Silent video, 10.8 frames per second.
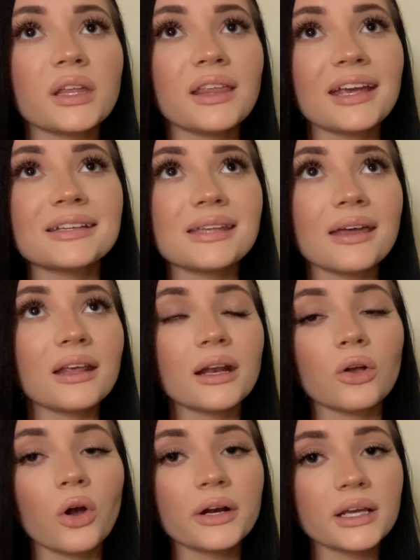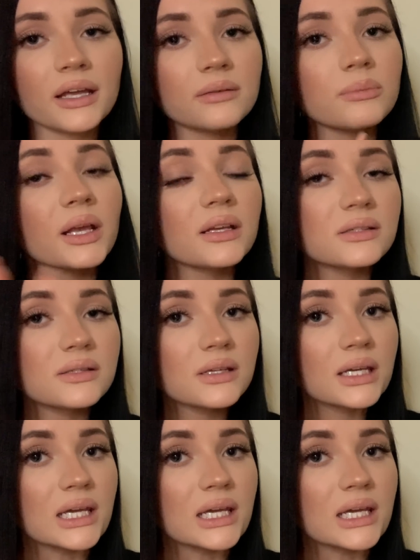like I said, and cardigan, because